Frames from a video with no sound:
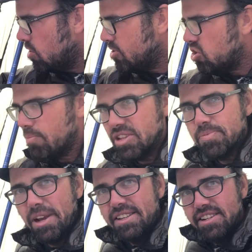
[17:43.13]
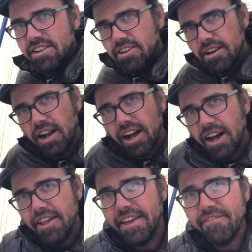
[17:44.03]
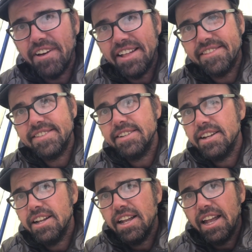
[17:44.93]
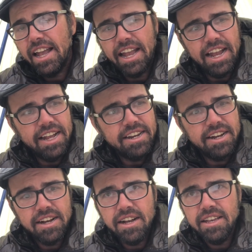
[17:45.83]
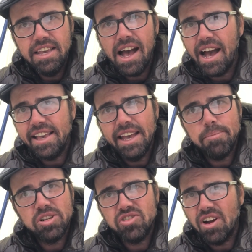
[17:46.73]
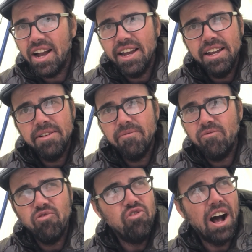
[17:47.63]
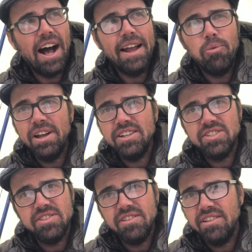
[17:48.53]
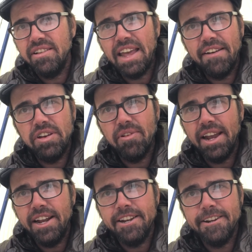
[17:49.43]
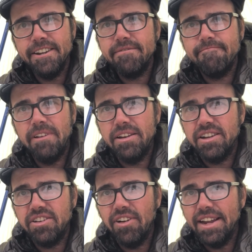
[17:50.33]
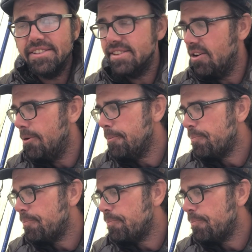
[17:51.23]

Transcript: open space here that vents. And yeah, I kept dry in high winds and heavy rain, and it did great. So